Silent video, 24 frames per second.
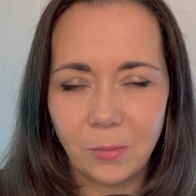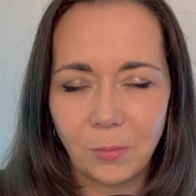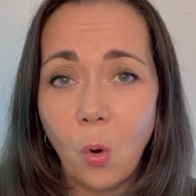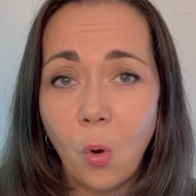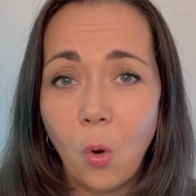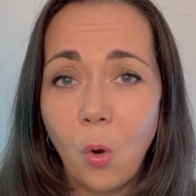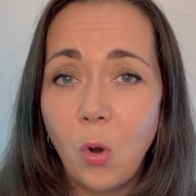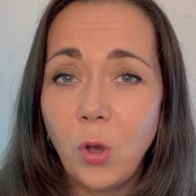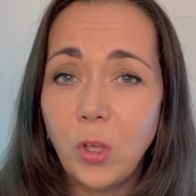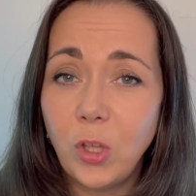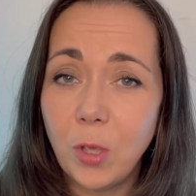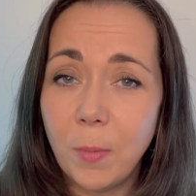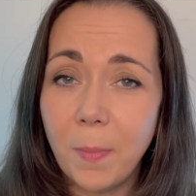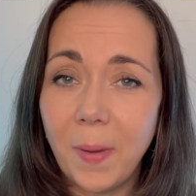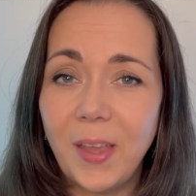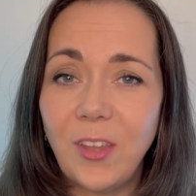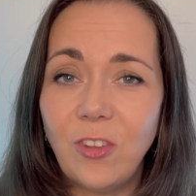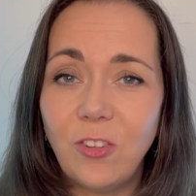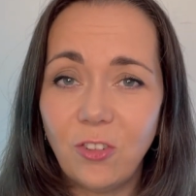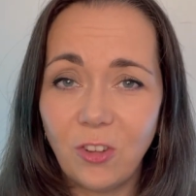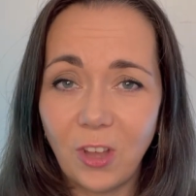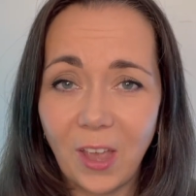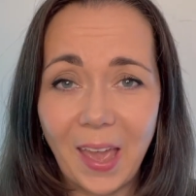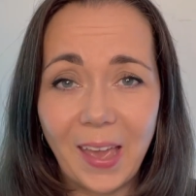Or you may
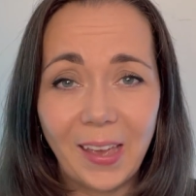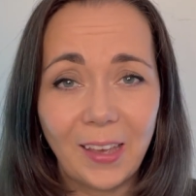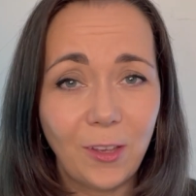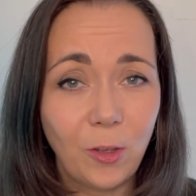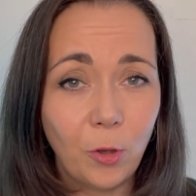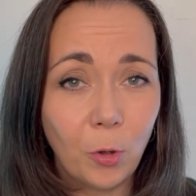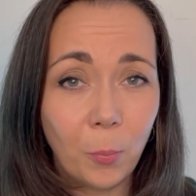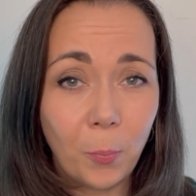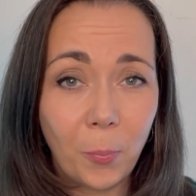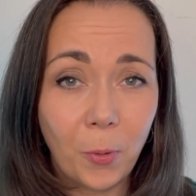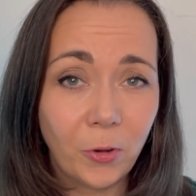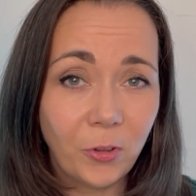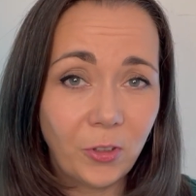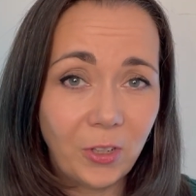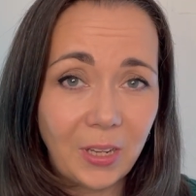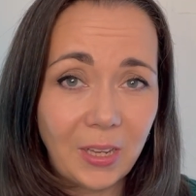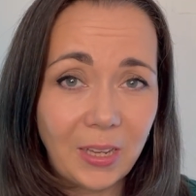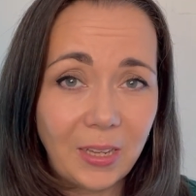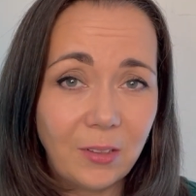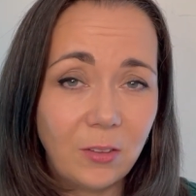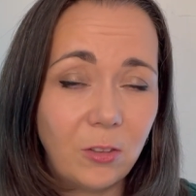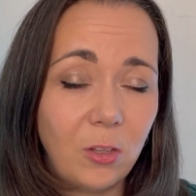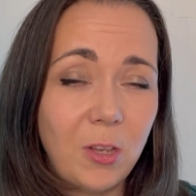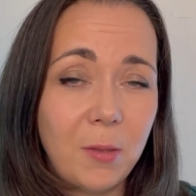check your
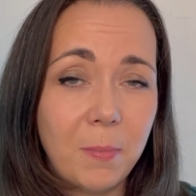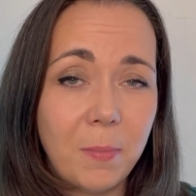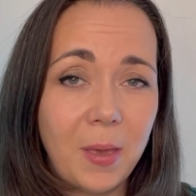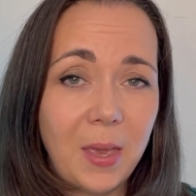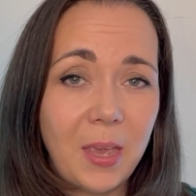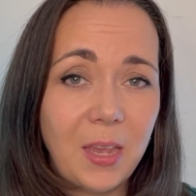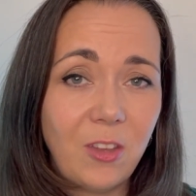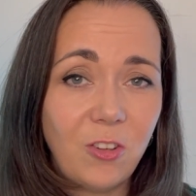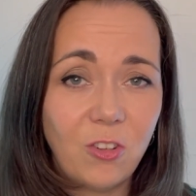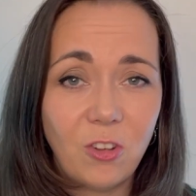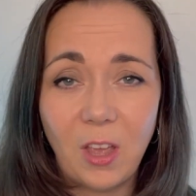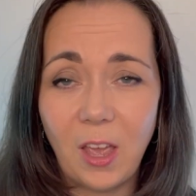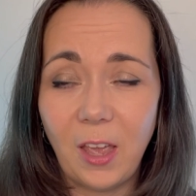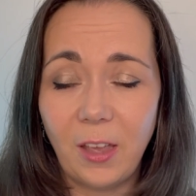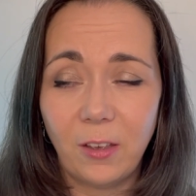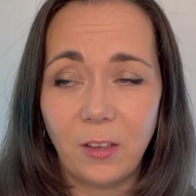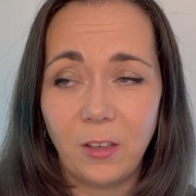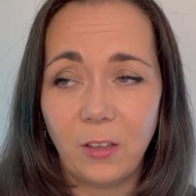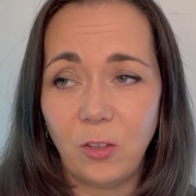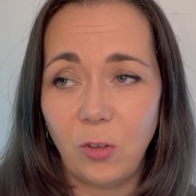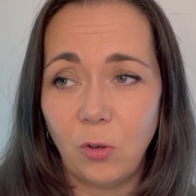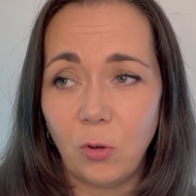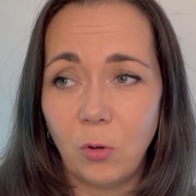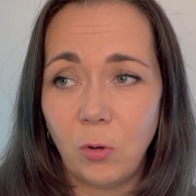body, so you may check
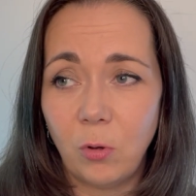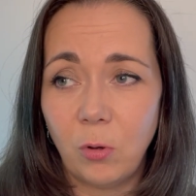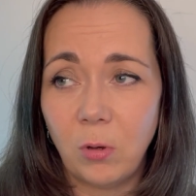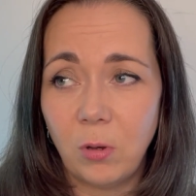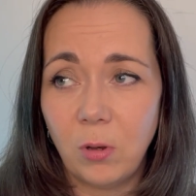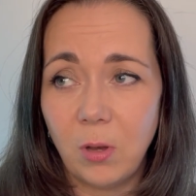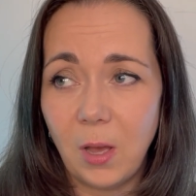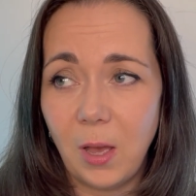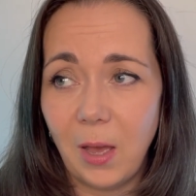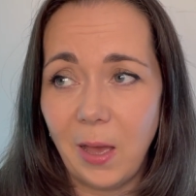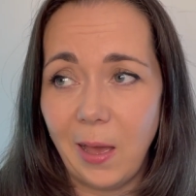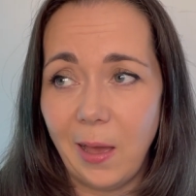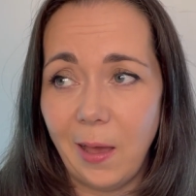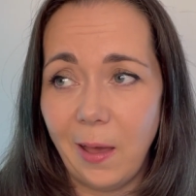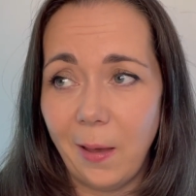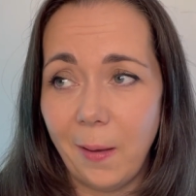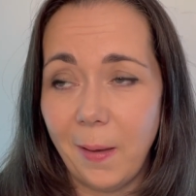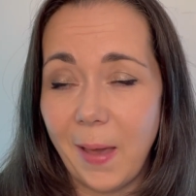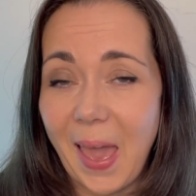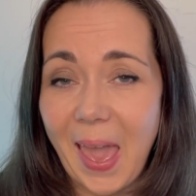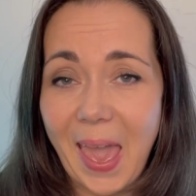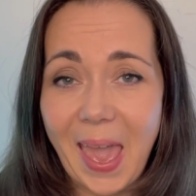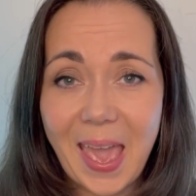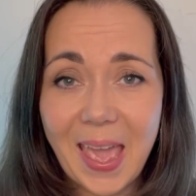your
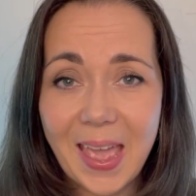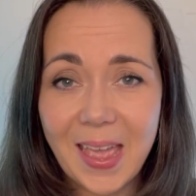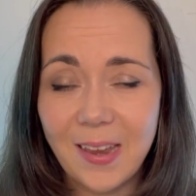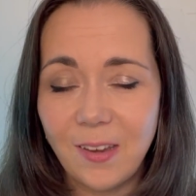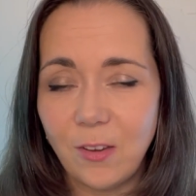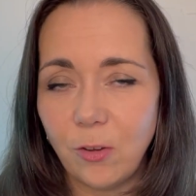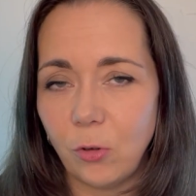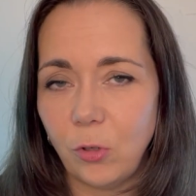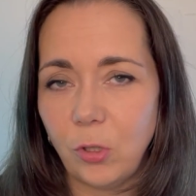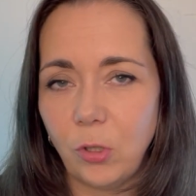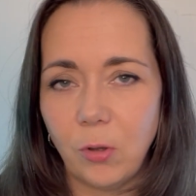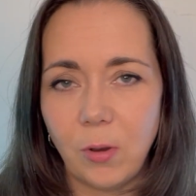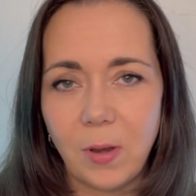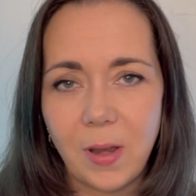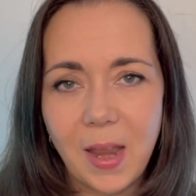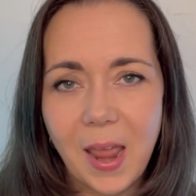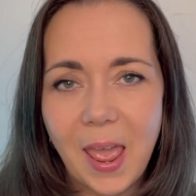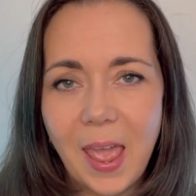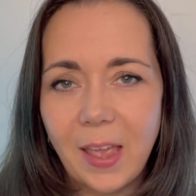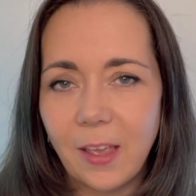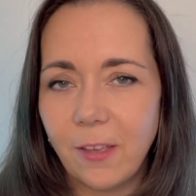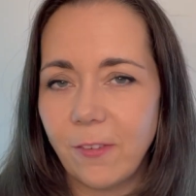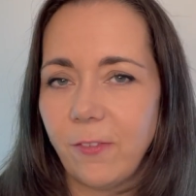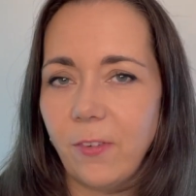head or your
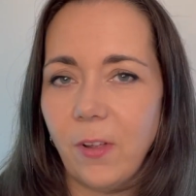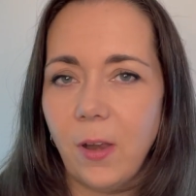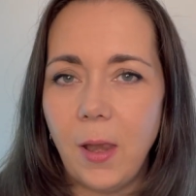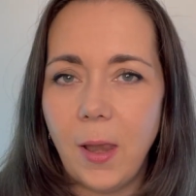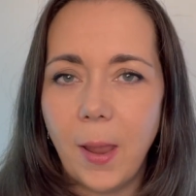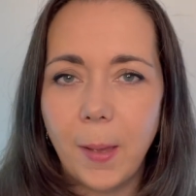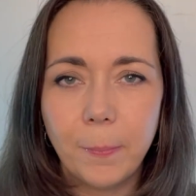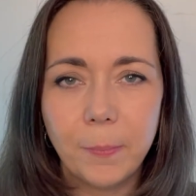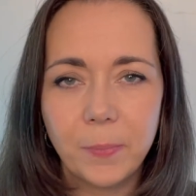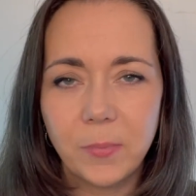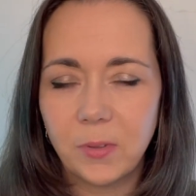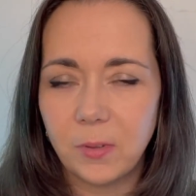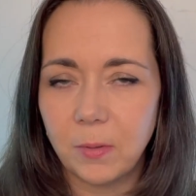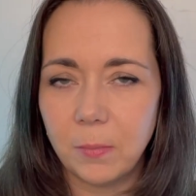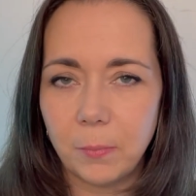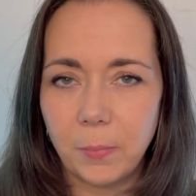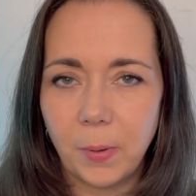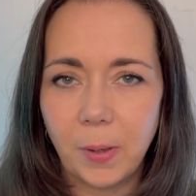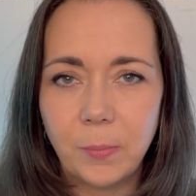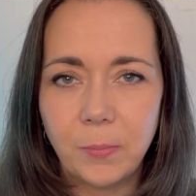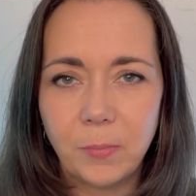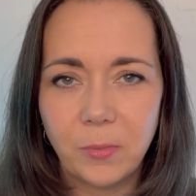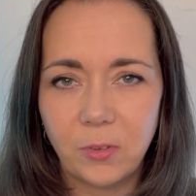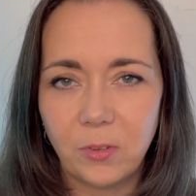neck for lumps and
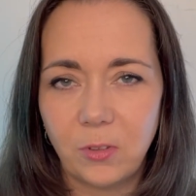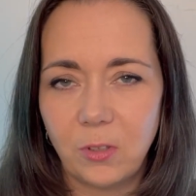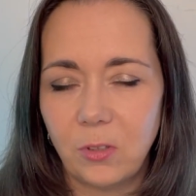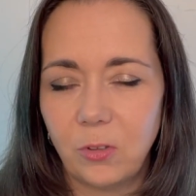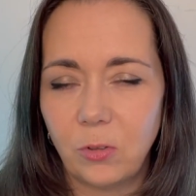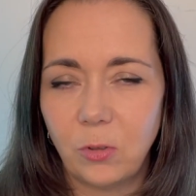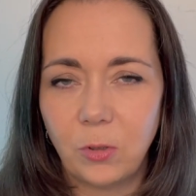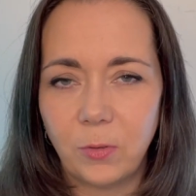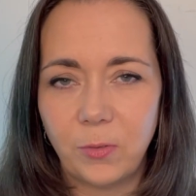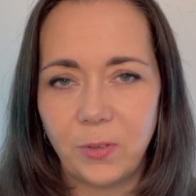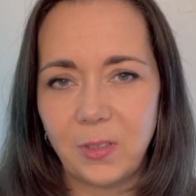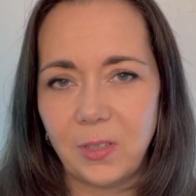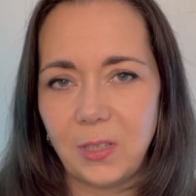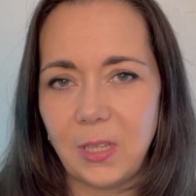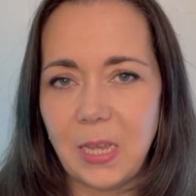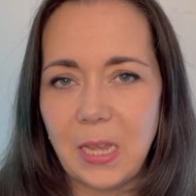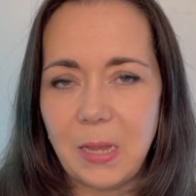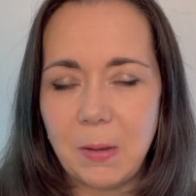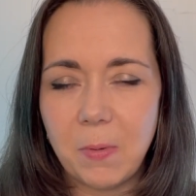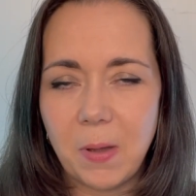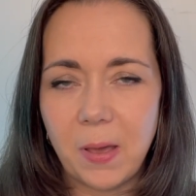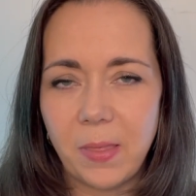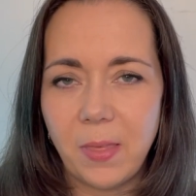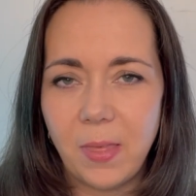bumps to sort of see
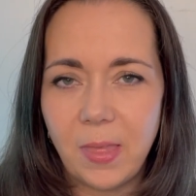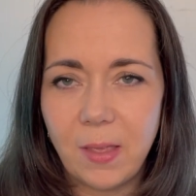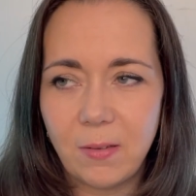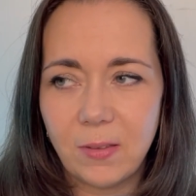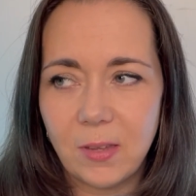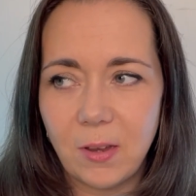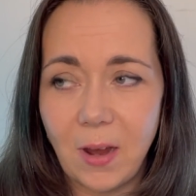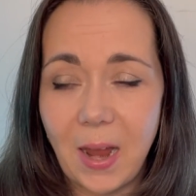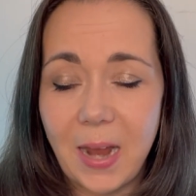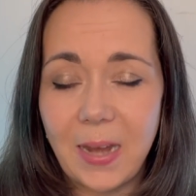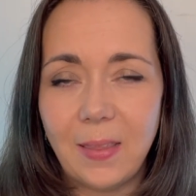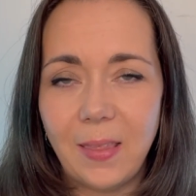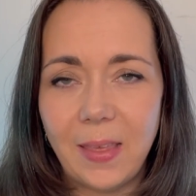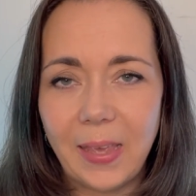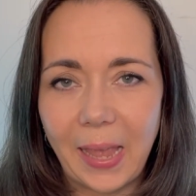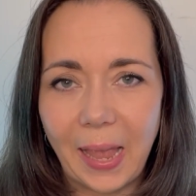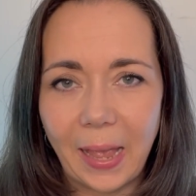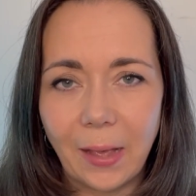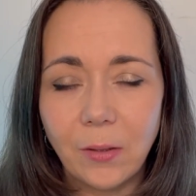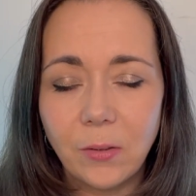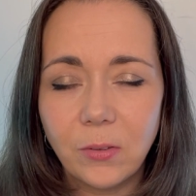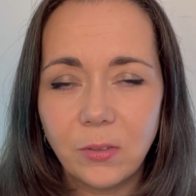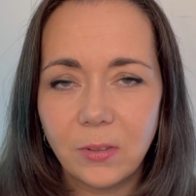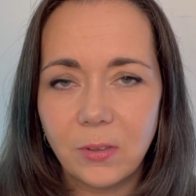whether is there anything
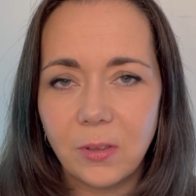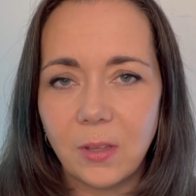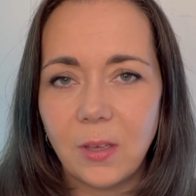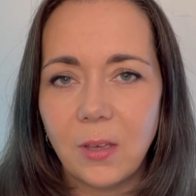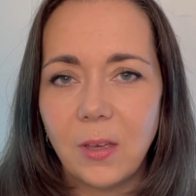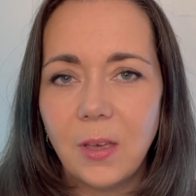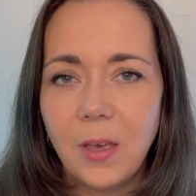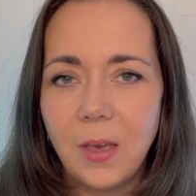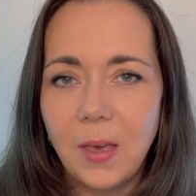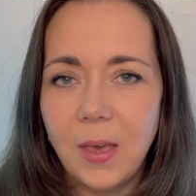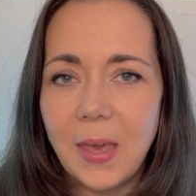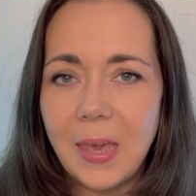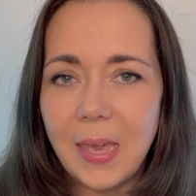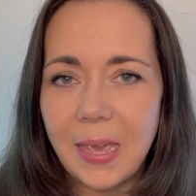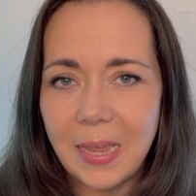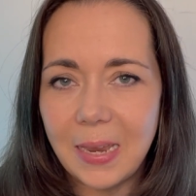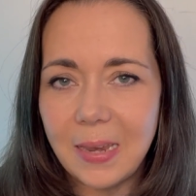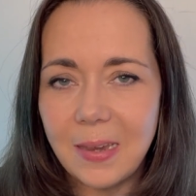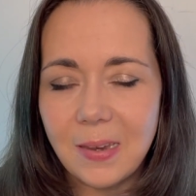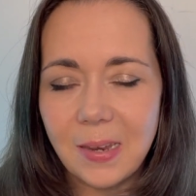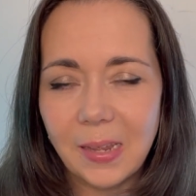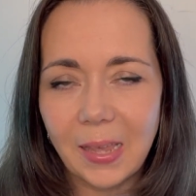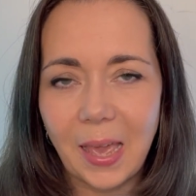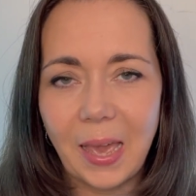else that
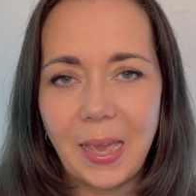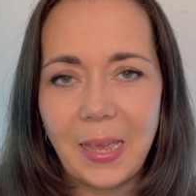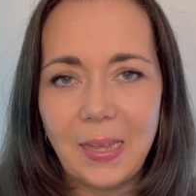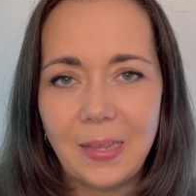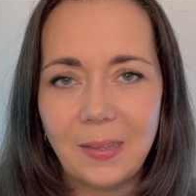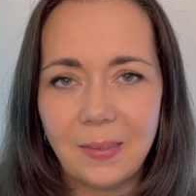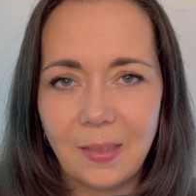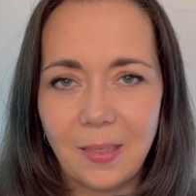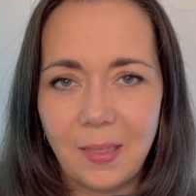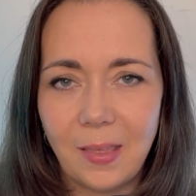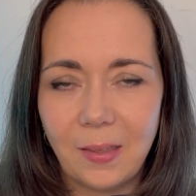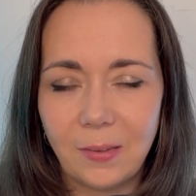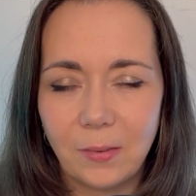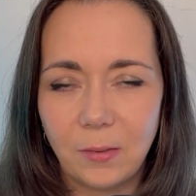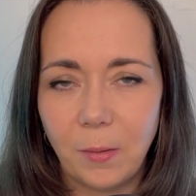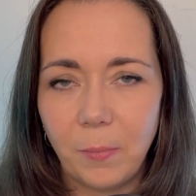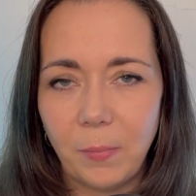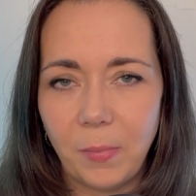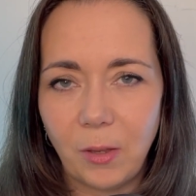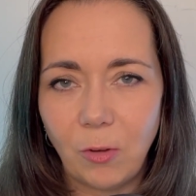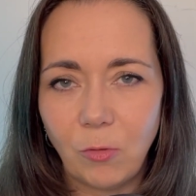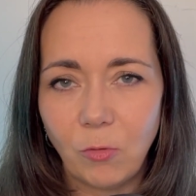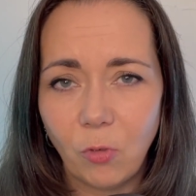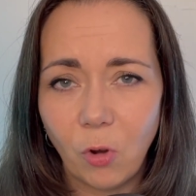indicates that there's
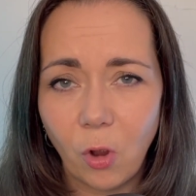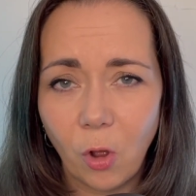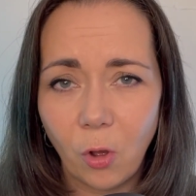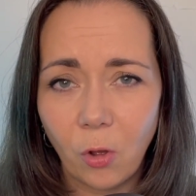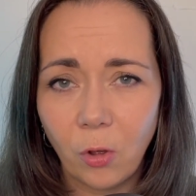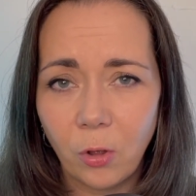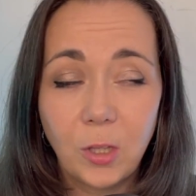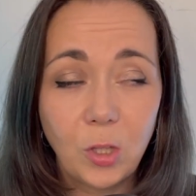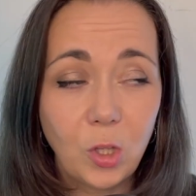something wrong.